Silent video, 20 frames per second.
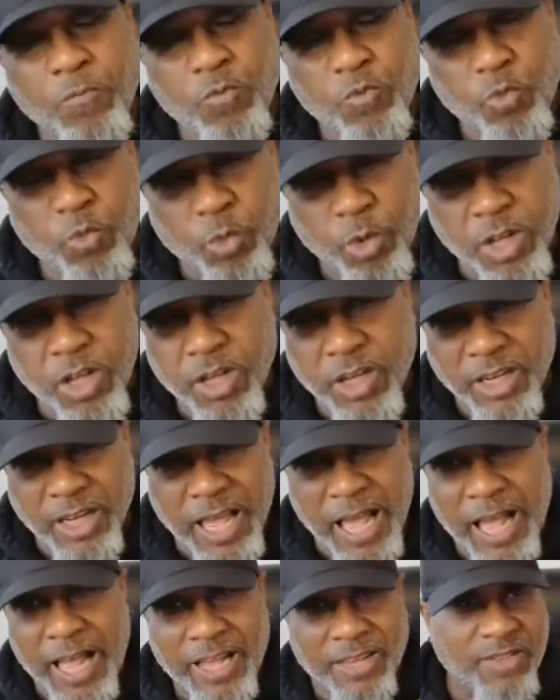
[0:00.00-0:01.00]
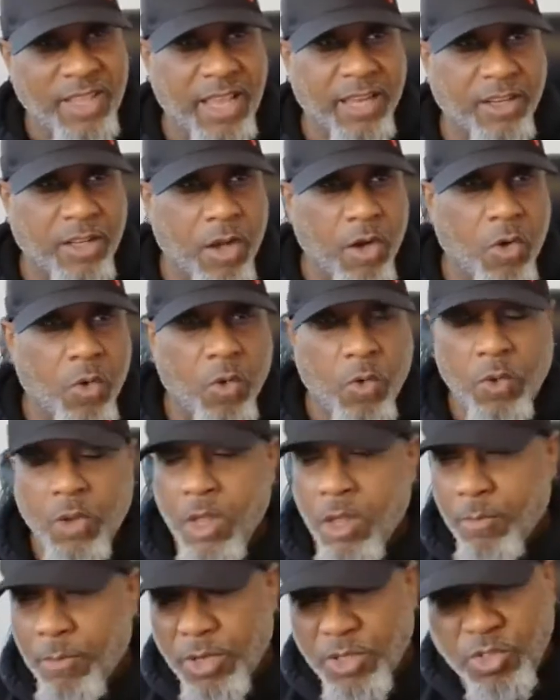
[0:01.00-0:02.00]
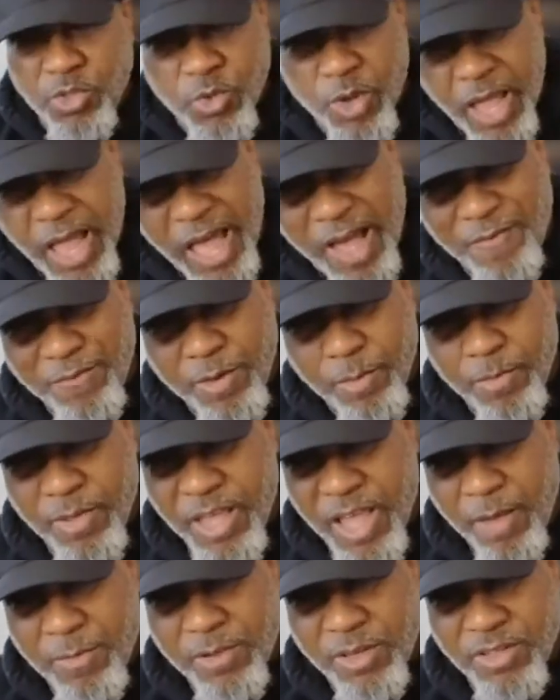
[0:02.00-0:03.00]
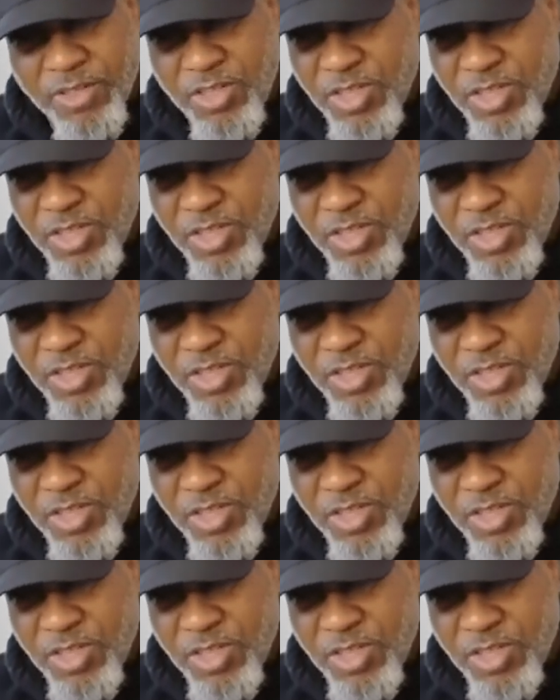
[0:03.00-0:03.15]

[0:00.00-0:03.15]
realized that goal but you have to be able to